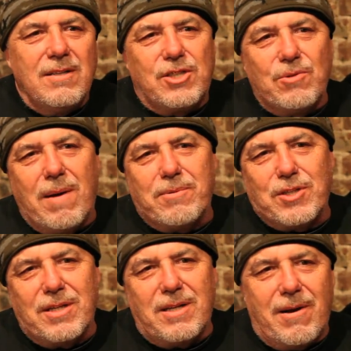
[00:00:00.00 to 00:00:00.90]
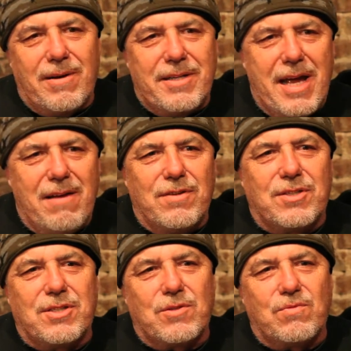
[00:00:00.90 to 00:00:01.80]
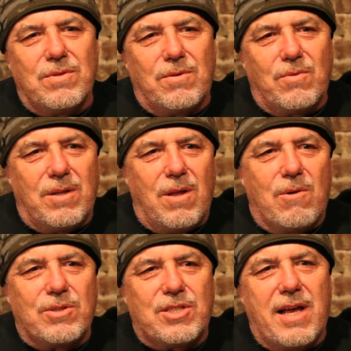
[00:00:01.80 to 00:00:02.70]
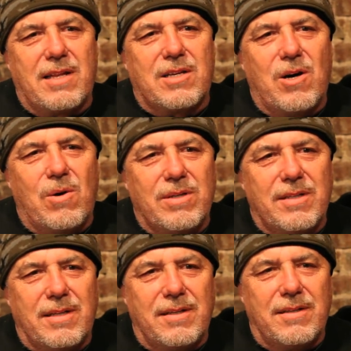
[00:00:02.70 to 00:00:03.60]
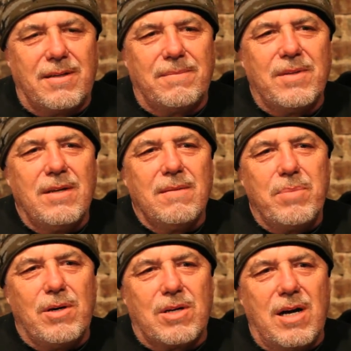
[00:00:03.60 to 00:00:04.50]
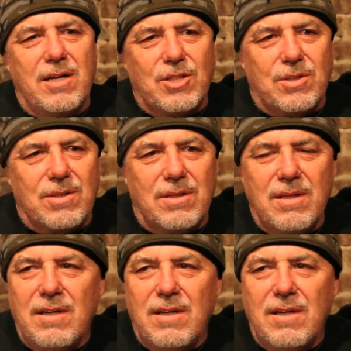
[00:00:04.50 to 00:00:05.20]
She represented Larry Davis along with Stanley Cohen and Bill Kunstler.